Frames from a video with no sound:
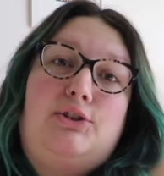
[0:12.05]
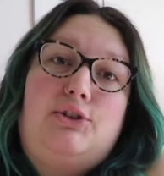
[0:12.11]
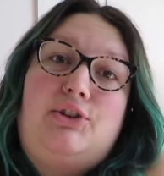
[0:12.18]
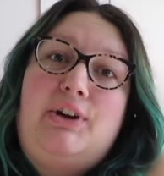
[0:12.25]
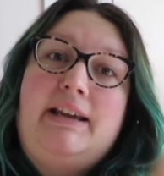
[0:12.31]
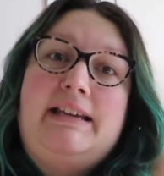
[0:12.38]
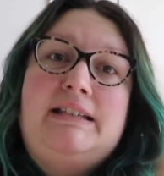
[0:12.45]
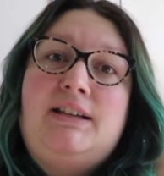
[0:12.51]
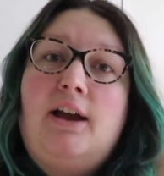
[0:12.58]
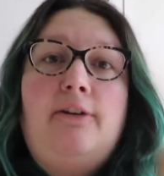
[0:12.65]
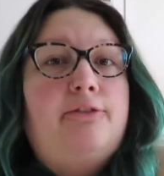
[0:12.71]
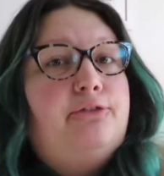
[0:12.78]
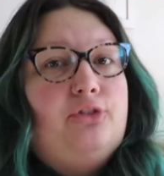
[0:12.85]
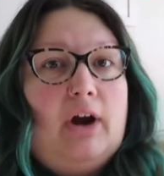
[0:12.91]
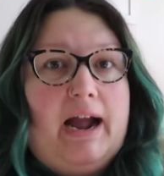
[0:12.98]
So today is
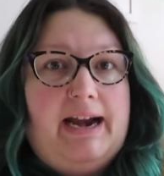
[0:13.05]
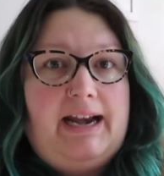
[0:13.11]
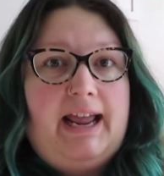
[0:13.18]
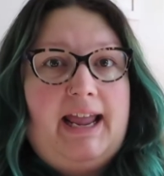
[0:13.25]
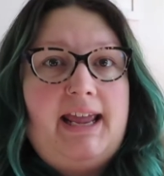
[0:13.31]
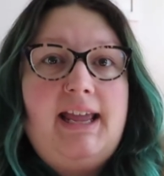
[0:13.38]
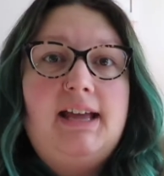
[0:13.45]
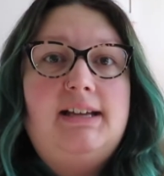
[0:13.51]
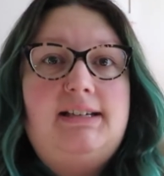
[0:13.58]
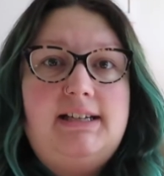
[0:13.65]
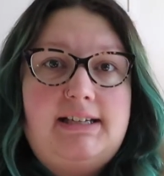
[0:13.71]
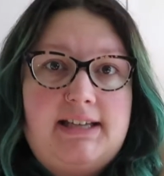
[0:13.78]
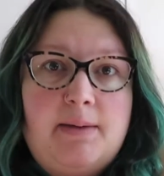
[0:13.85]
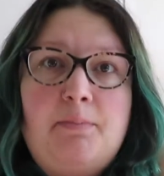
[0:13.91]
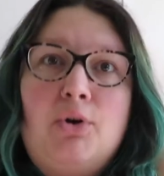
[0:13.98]
Friday,
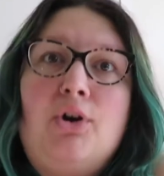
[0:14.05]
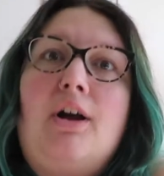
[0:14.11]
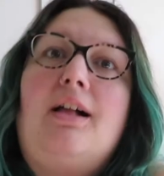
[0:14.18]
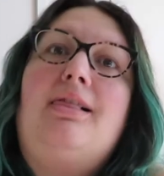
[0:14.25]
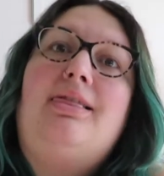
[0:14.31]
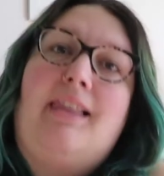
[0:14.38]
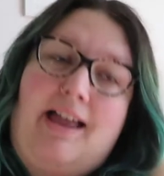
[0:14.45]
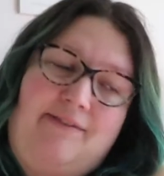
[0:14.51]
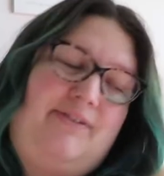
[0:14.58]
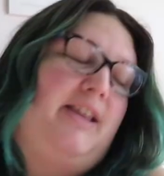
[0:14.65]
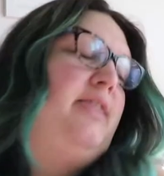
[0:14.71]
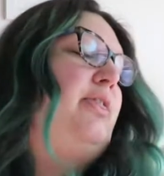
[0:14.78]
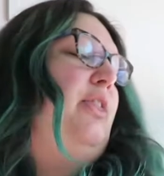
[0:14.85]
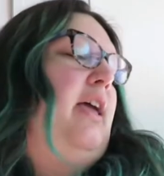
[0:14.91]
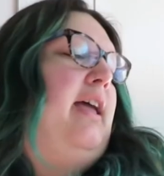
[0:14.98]
December
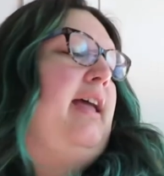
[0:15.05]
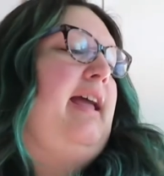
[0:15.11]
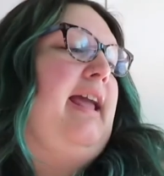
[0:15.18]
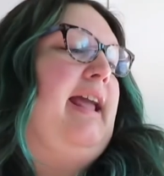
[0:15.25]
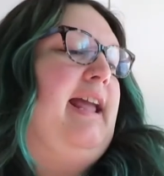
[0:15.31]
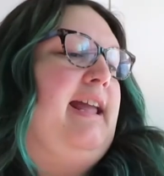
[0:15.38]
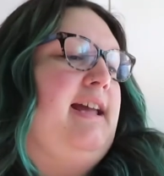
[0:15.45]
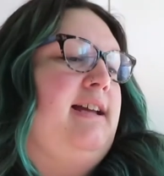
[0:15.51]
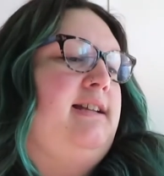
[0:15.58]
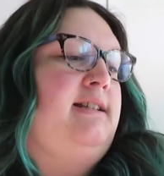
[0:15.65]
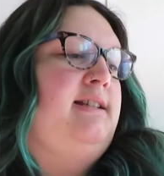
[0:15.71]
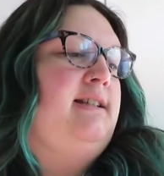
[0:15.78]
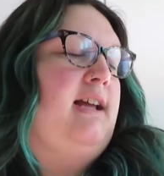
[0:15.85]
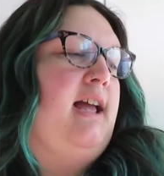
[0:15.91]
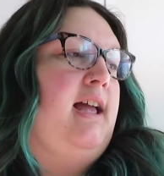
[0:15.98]
11th,
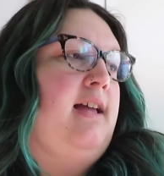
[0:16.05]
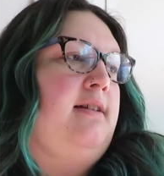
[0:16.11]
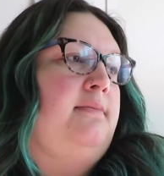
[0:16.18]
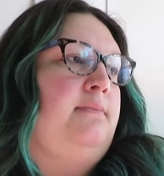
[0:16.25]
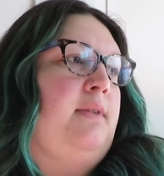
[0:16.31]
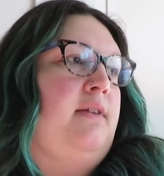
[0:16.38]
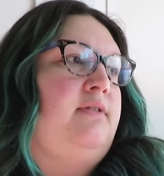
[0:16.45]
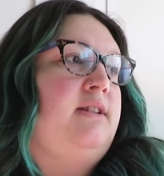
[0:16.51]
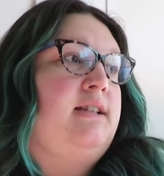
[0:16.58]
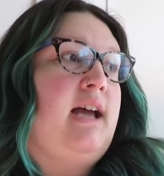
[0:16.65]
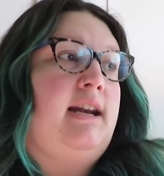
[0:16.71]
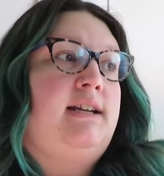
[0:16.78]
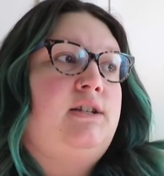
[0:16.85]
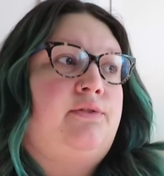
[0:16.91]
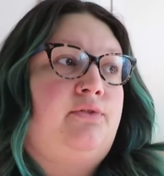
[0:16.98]
and I've
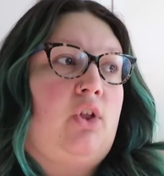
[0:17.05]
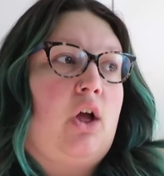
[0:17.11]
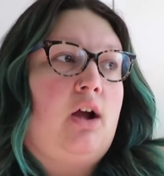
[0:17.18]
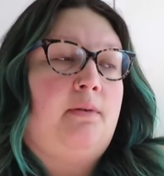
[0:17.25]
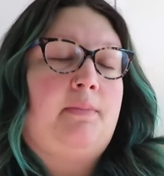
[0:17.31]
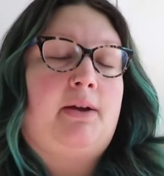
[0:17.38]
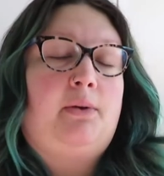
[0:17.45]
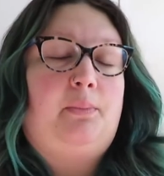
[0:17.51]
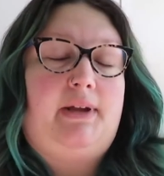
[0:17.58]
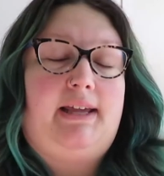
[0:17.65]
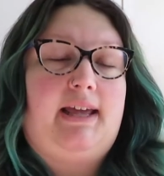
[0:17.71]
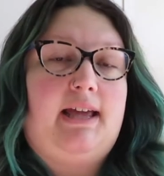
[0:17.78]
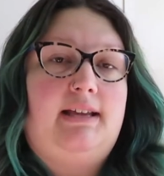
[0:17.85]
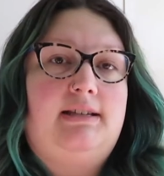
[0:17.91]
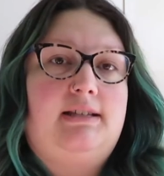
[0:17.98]
decided to vlog my
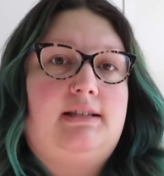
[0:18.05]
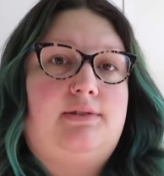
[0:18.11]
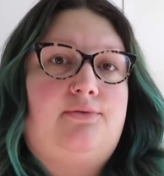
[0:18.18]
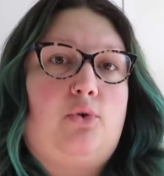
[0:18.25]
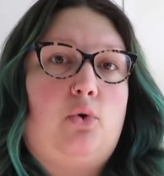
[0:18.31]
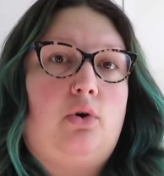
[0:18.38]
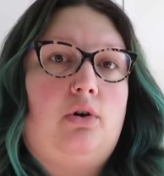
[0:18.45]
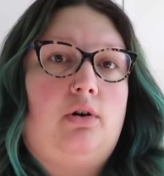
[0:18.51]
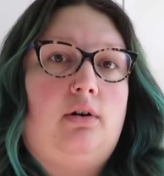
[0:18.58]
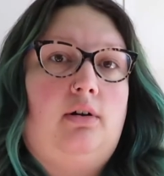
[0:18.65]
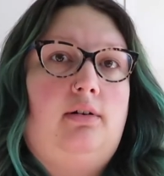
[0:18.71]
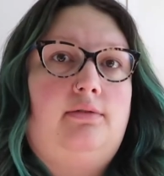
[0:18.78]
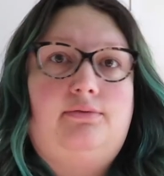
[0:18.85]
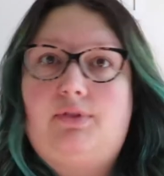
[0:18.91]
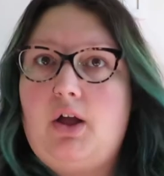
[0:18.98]
weekends
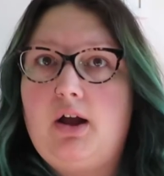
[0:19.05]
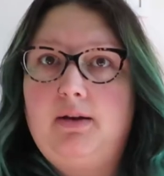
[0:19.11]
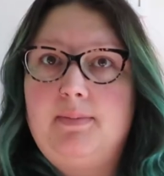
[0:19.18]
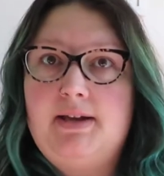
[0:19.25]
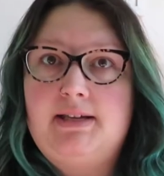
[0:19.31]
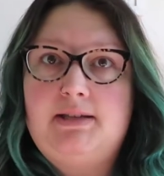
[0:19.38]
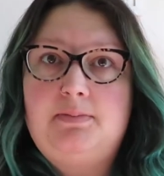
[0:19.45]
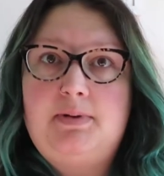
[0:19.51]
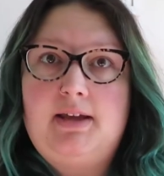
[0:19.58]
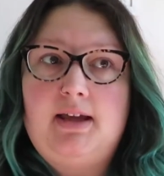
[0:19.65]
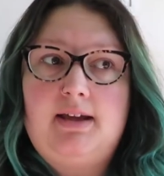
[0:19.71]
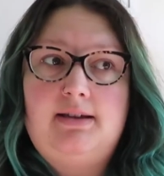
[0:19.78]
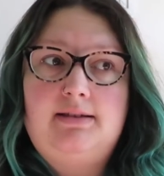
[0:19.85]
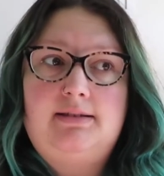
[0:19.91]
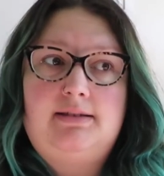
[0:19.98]
for Vlogmas
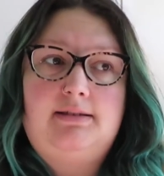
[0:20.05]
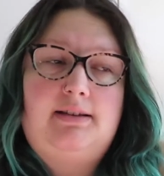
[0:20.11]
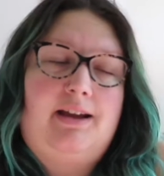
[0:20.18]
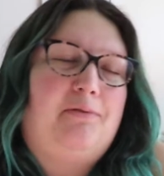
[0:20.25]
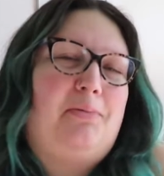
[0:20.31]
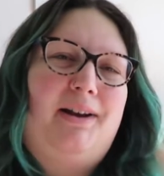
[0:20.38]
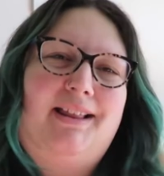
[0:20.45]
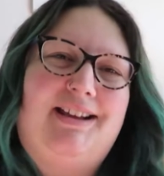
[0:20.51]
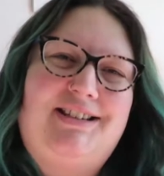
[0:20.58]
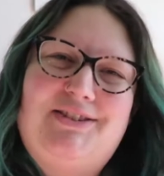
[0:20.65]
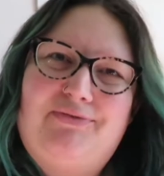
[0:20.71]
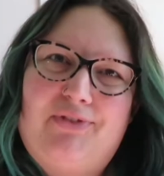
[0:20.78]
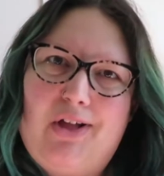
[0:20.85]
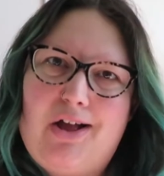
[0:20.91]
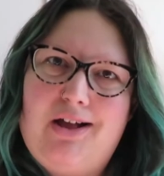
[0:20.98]
because everybody likes
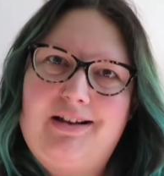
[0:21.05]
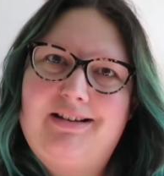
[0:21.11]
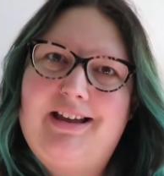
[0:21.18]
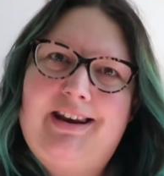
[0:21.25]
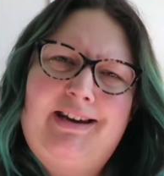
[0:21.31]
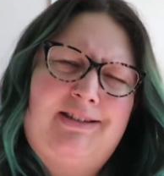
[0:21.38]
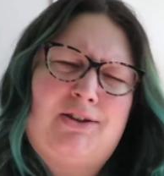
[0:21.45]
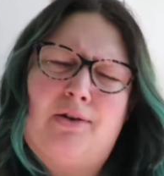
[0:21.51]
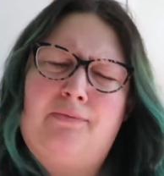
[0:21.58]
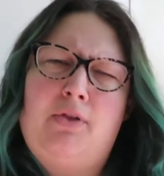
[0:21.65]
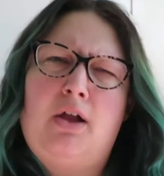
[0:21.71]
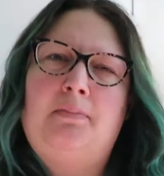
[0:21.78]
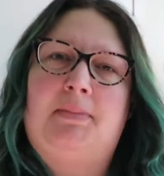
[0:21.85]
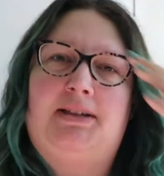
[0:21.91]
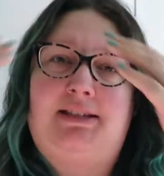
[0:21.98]
to vlog and it's called
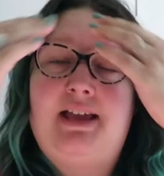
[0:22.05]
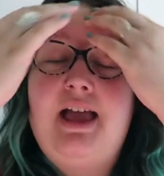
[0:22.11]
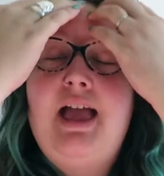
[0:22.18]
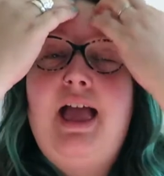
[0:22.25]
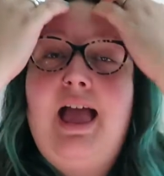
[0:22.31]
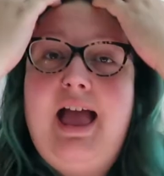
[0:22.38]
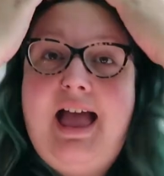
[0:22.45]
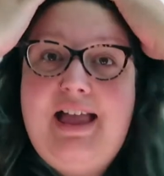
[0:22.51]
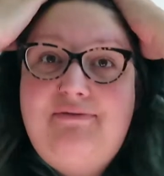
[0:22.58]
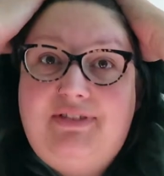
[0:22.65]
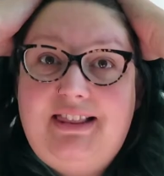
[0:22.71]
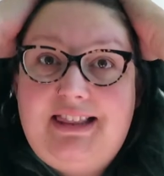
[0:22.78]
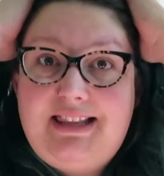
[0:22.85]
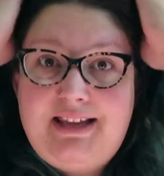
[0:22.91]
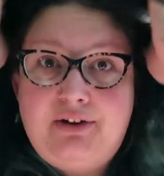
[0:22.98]
Vlogmas.
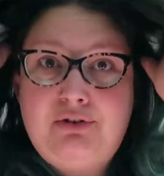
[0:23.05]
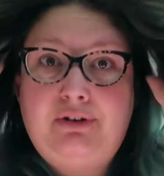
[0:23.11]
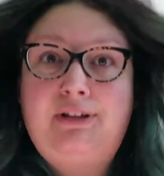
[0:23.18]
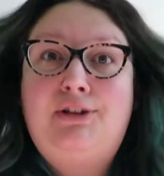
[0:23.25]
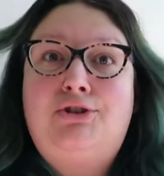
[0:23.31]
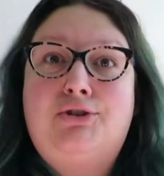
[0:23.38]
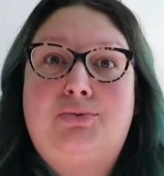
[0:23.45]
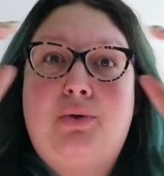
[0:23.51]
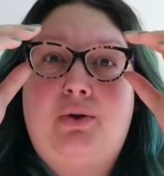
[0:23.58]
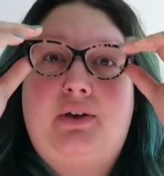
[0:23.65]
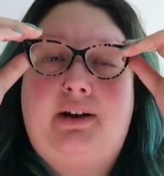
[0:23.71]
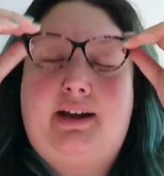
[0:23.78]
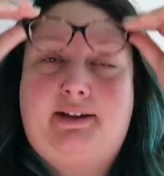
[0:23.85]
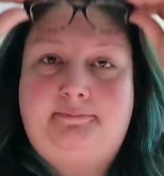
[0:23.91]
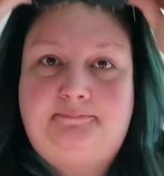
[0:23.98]
Literally just
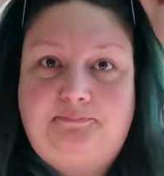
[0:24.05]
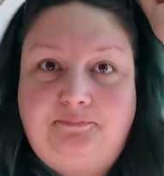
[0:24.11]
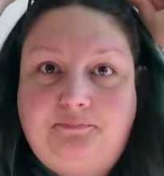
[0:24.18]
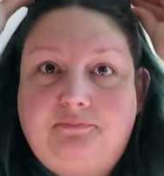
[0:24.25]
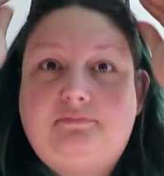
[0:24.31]
woken up,